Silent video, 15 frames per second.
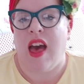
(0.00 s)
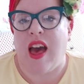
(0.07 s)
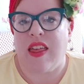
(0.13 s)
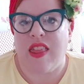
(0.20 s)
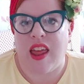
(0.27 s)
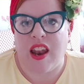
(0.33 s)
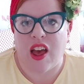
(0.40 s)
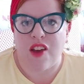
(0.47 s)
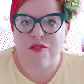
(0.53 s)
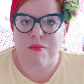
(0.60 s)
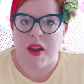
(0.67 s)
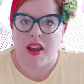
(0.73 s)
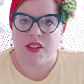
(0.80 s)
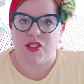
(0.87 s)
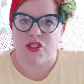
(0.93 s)
And then I've
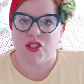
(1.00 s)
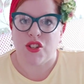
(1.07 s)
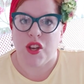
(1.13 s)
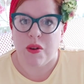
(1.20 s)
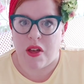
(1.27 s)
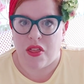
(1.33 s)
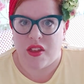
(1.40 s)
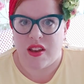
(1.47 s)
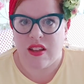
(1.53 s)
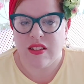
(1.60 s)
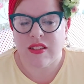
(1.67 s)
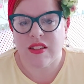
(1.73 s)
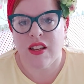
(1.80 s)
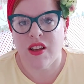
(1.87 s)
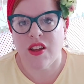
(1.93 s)
made 2
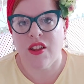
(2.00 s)
others.